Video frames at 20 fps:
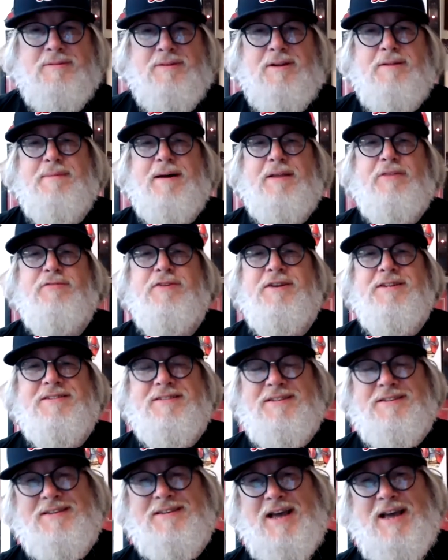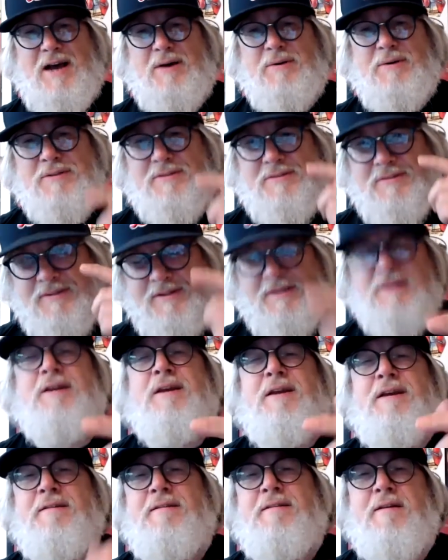in about 3 to 6 hours
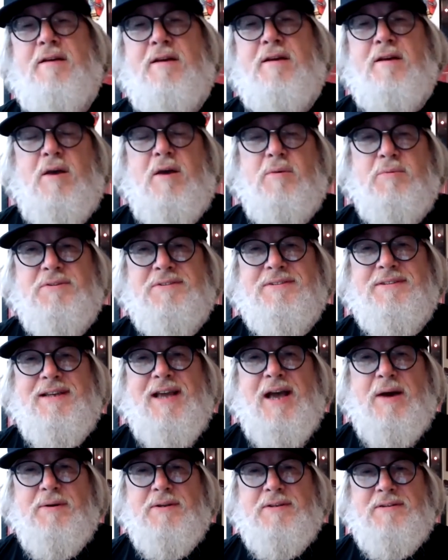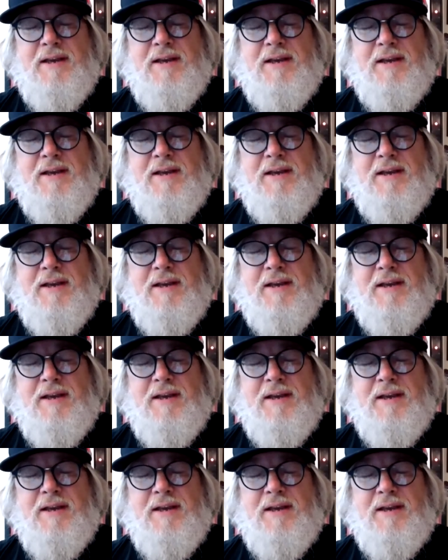and we'll see how it